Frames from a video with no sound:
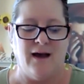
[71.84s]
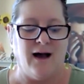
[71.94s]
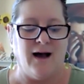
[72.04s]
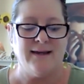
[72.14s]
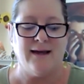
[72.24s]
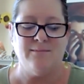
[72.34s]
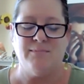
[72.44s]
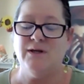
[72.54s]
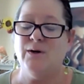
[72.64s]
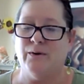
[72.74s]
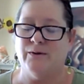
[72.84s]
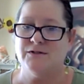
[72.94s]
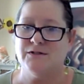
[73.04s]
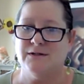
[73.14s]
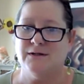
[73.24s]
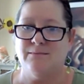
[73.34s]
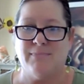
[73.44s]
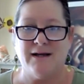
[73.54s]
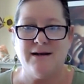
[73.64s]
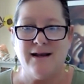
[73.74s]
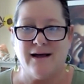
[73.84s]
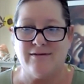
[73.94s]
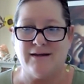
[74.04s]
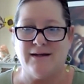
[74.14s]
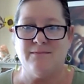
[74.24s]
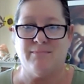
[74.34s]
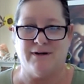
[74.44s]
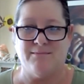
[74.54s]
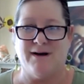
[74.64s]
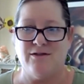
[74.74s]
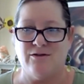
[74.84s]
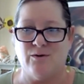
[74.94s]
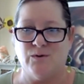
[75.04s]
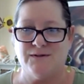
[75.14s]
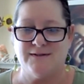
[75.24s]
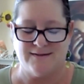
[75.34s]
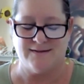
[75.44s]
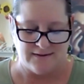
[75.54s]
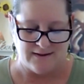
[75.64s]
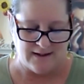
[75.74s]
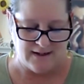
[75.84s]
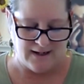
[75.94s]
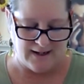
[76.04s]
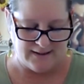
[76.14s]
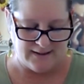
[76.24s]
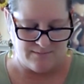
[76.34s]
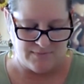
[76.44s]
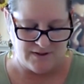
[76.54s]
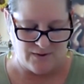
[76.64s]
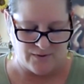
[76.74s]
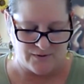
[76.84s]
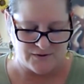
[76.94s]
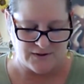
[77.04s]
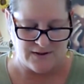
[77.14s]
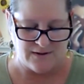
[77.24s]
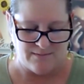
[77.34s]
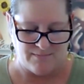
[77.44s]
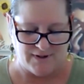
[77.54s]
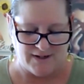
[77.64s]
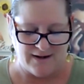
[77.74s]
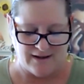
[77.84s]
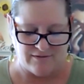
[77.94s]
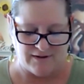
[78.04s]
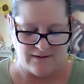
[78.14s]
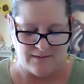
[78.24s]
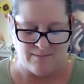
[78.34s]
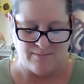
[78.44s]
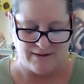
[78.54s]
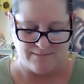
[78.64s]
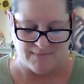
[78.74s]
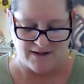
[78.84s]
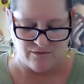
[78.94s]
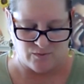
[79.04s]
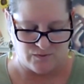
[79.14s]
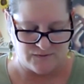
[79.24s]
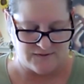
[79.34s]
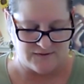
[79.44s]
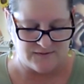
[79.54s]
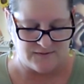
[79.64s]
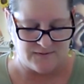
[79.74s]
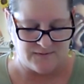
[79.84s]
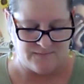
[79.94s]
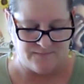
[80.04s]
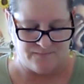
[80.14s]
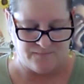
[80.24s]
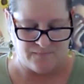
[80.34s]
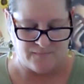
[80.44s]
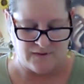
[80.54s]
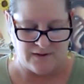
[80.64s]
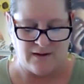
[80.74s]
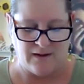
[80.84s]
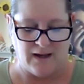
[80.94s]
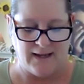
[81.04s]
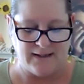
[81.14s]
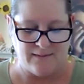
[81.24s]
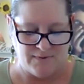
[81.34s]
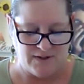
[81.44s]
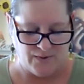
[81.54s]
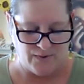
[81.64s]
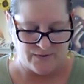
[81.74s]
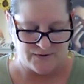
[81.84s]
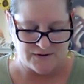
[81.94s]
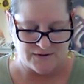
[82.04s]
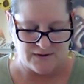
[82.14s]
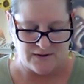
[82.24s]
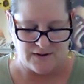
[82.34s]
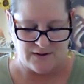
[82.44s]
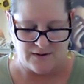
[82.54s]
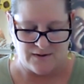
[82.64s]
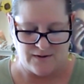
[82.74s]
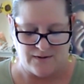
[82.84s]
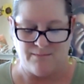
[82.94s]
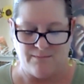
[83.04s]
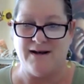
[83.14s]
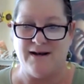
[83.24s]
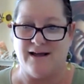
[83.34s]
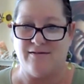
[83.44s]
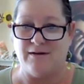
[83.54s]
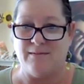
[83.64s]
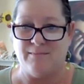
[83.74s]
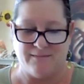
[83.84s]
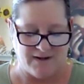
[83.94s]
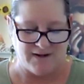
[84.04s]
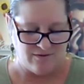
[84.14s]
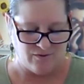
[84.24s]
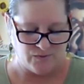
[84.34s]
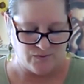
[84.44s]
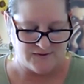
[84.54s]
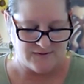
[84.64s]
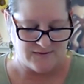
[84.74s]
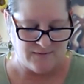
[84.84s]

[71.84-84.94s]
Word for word: I can be hurt by nothing but my thoughts. I can be hurt by nothing but my thoughts. I can be hurt by nothing but my thoughts.